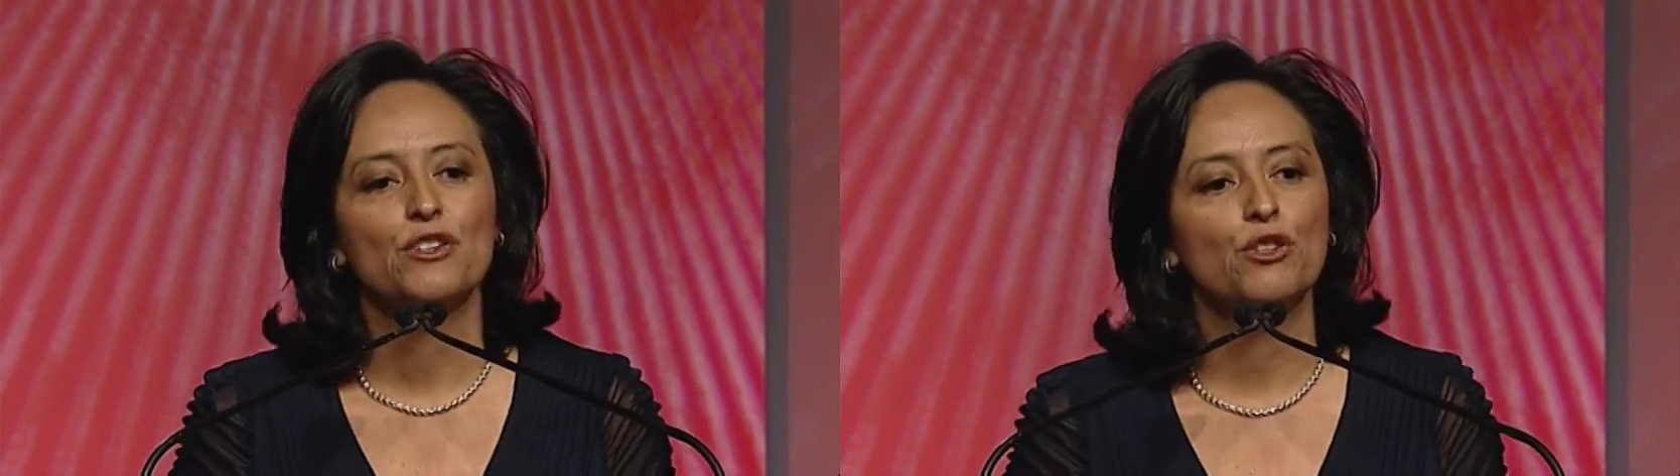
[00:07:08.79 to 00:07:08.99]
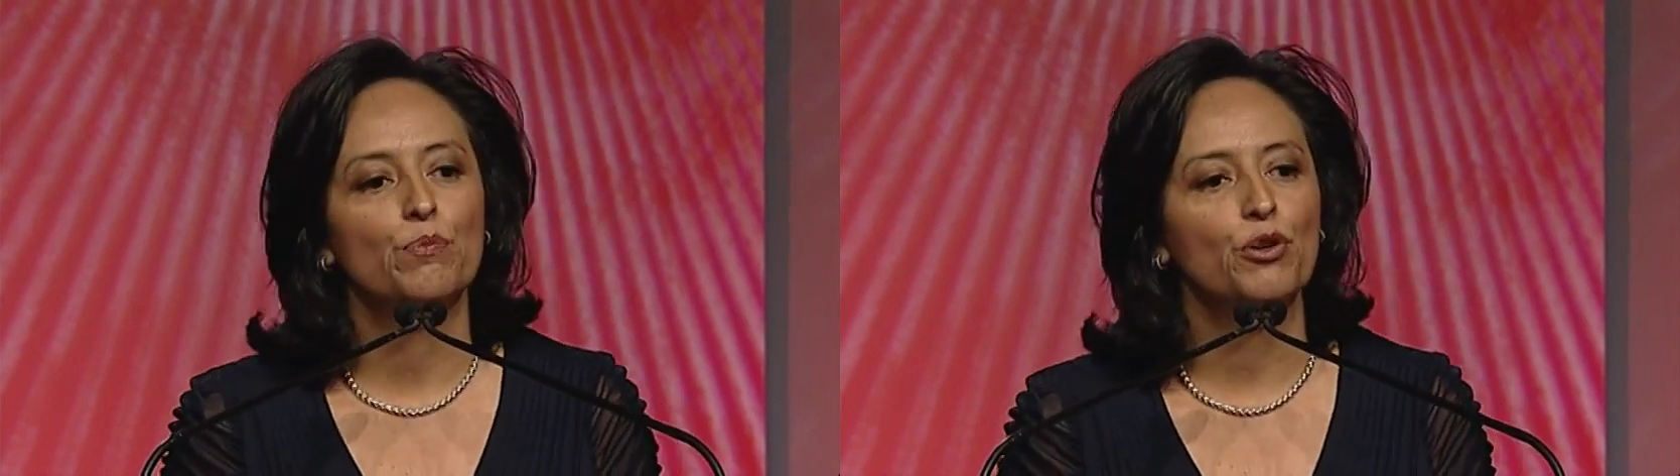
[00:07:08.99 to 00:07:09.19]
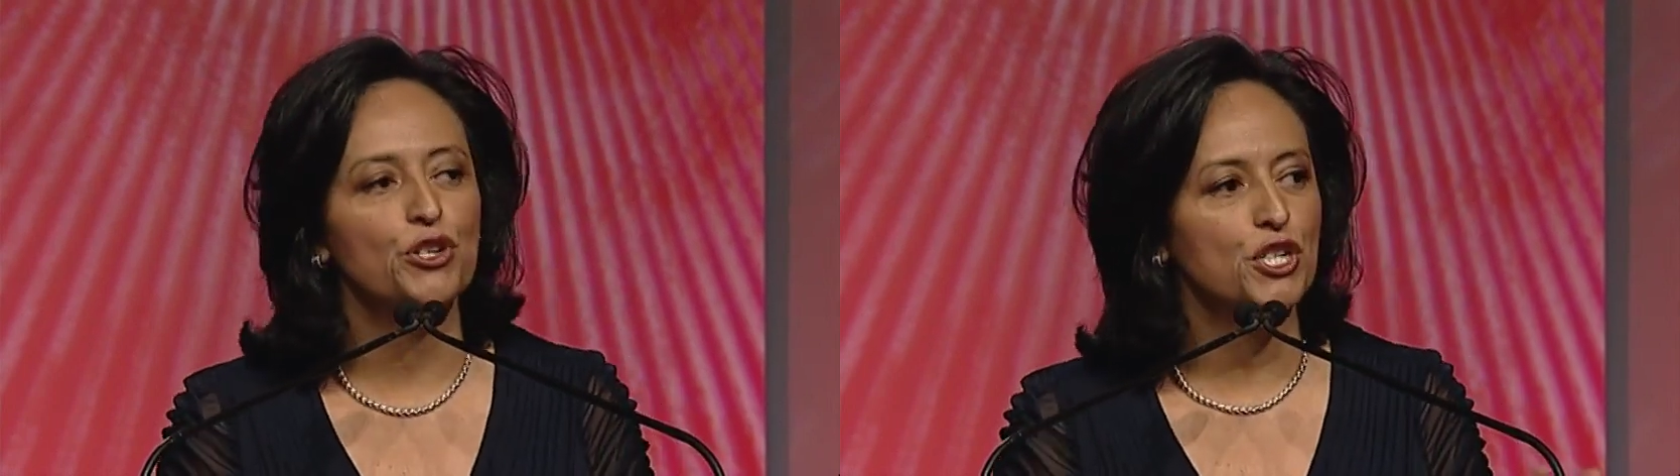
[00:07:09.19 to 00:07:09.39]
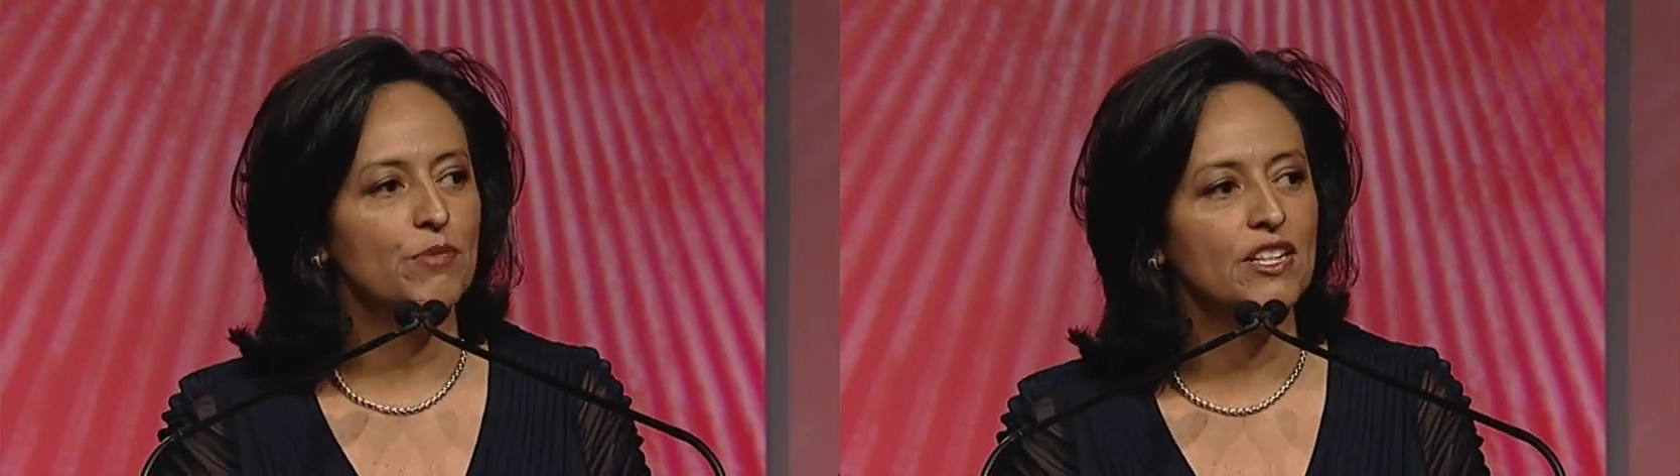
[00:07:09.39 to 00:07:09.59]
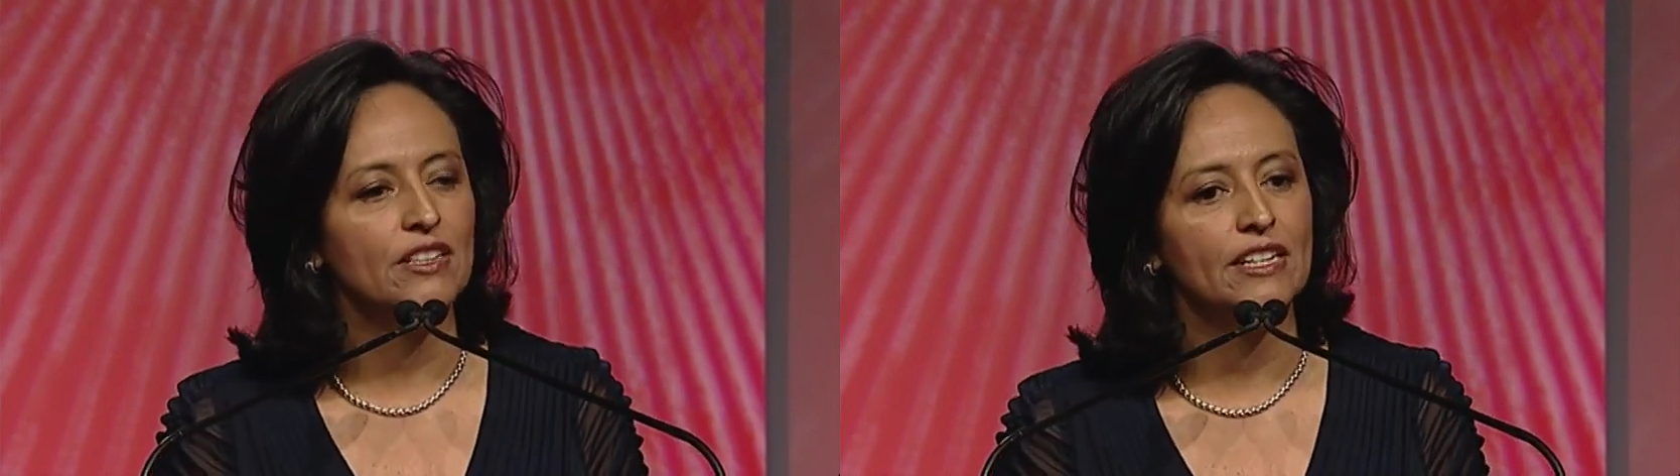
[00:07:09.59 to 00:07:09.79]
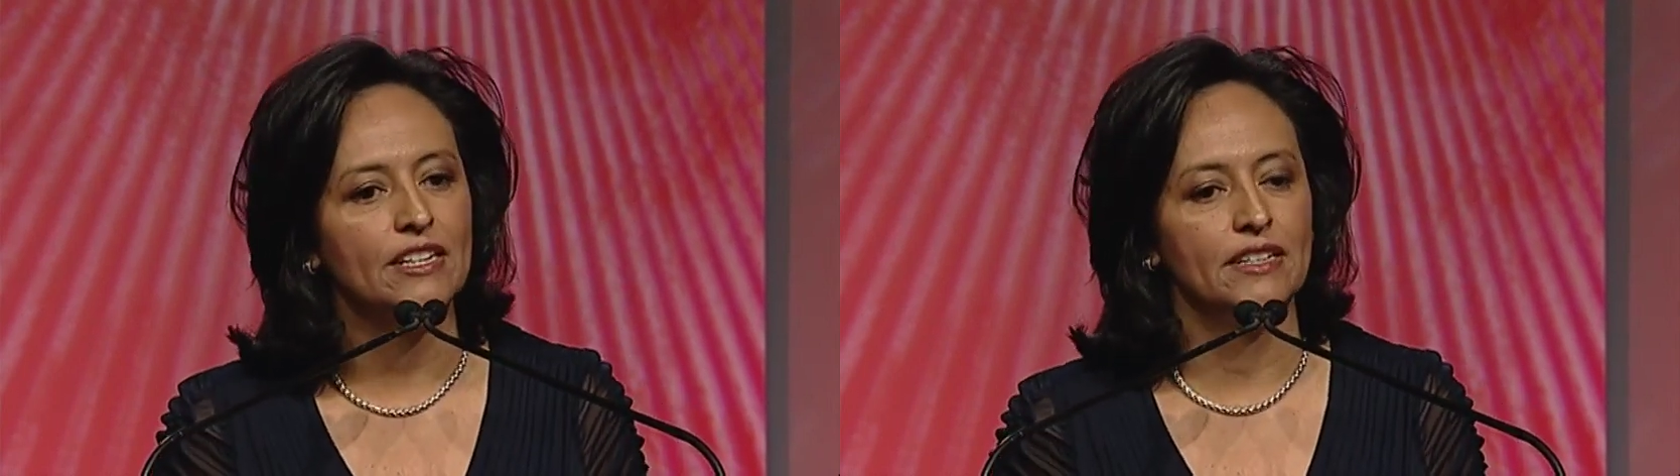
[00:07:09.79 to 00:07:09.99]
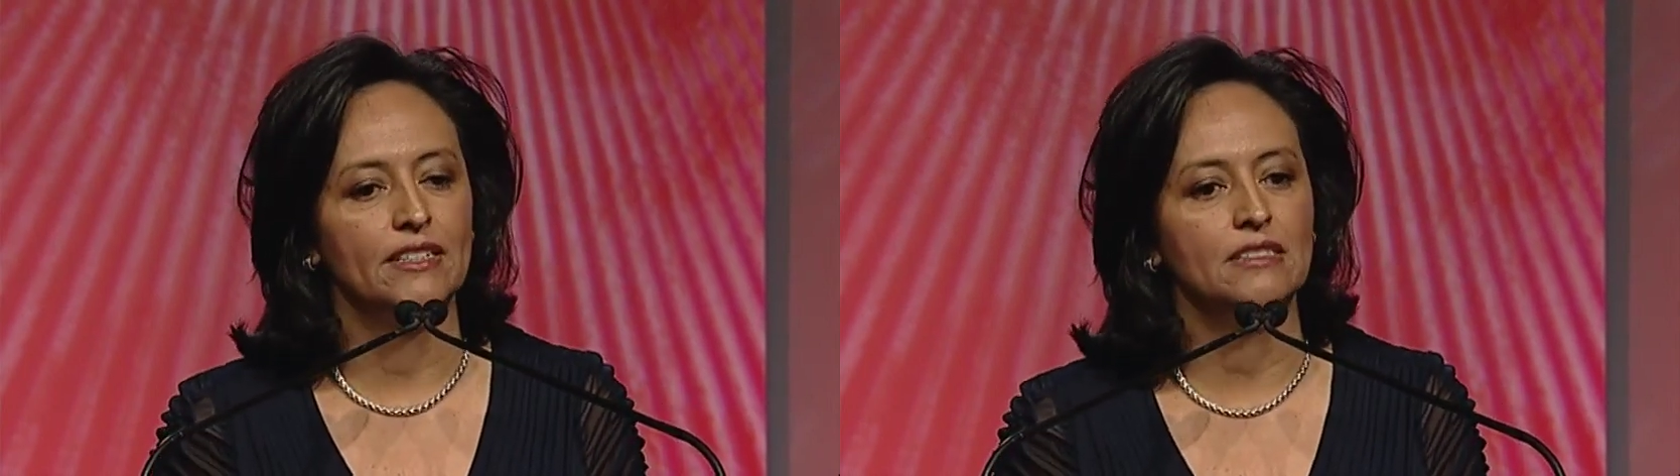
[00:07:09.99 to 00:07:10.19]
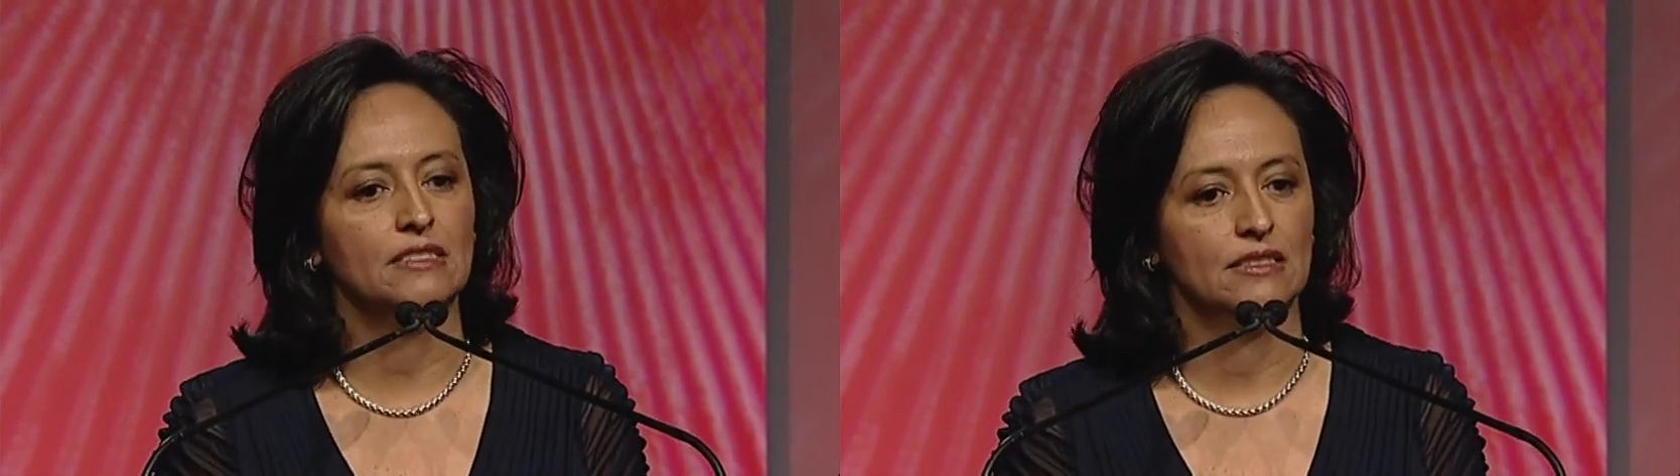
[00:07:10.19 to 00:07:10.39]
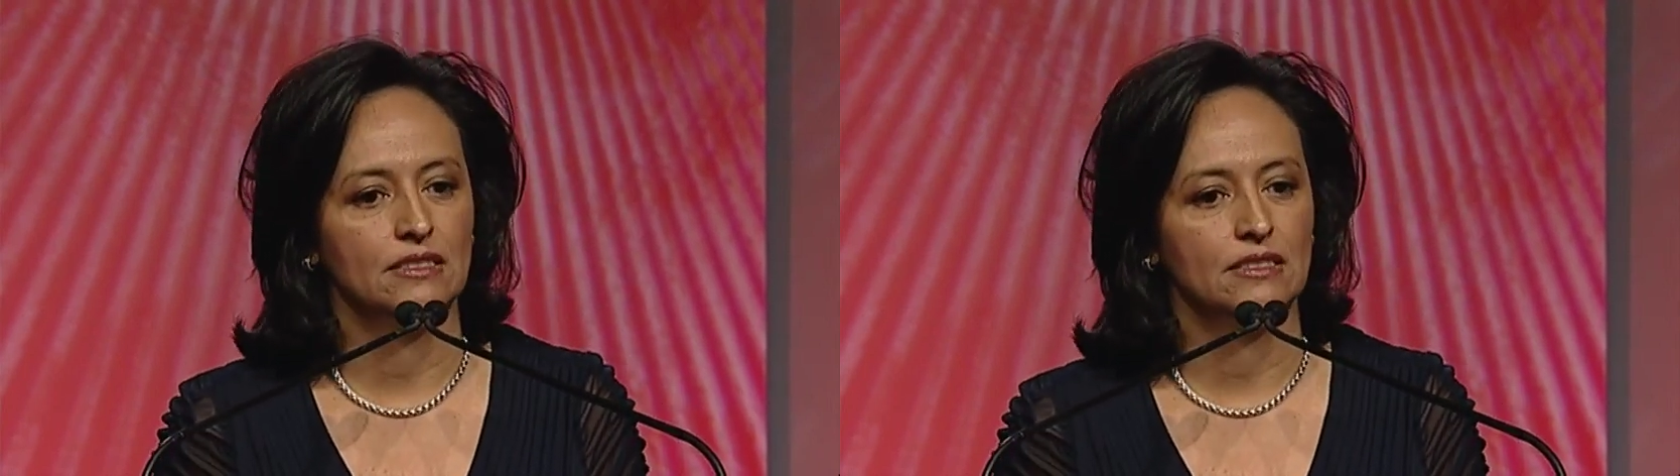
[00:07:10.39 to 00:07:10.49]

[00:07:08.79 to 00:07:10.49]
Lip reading: You pushed me to lean in,